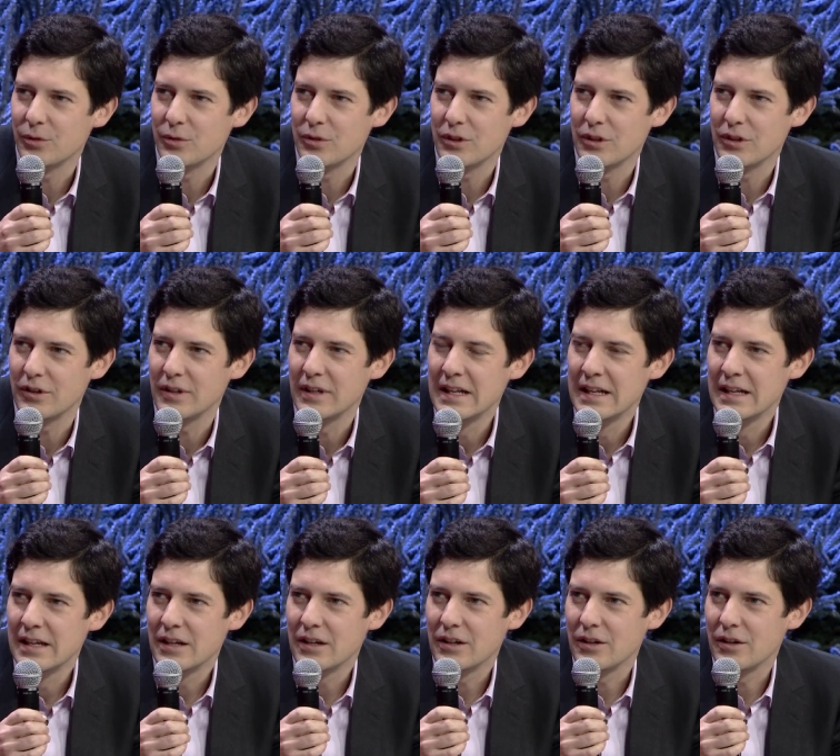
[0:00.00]
So uh,
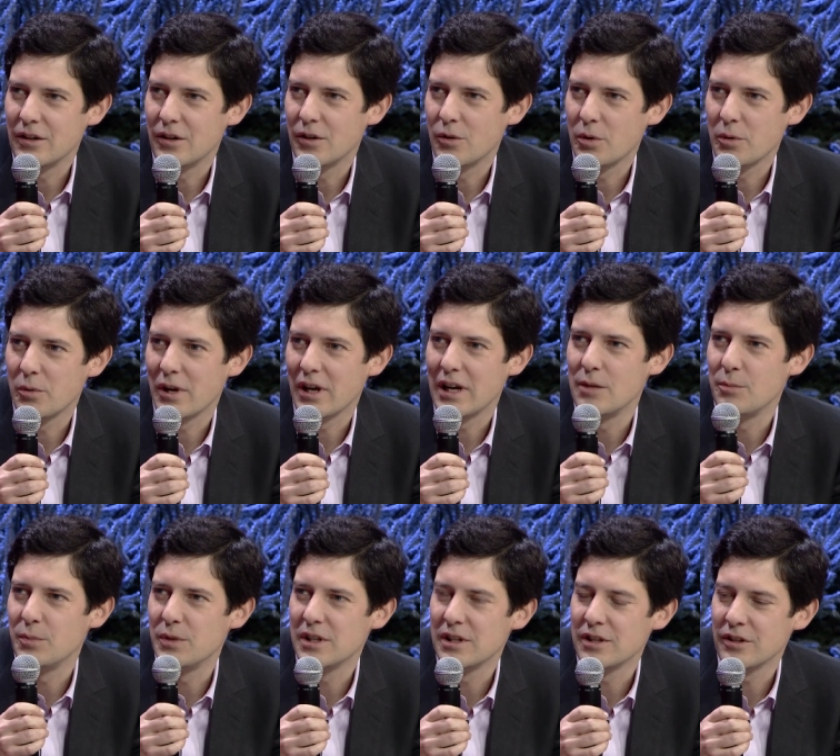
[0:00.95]
uh, we were
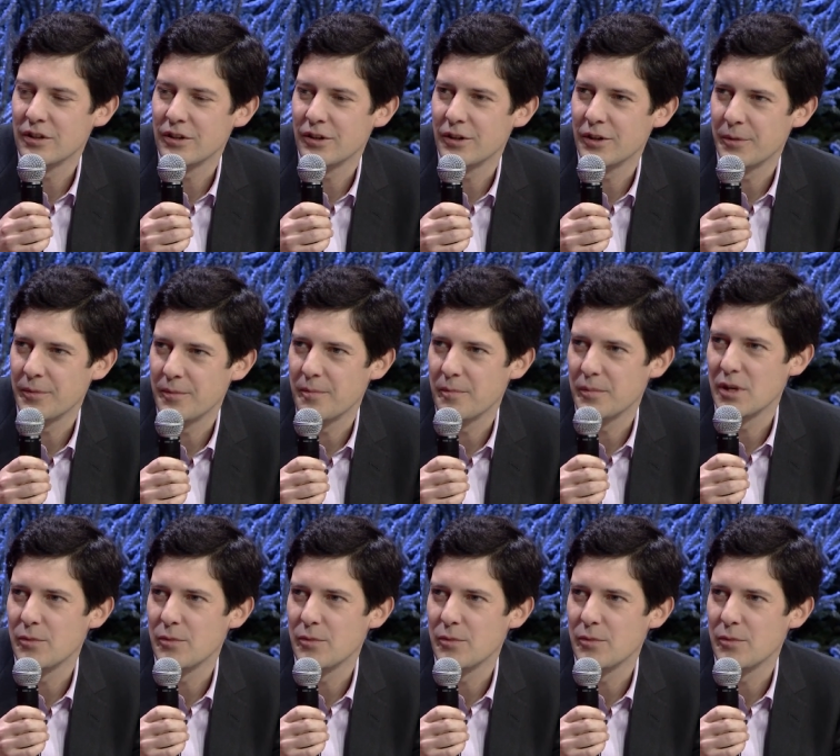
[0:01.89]
helping um,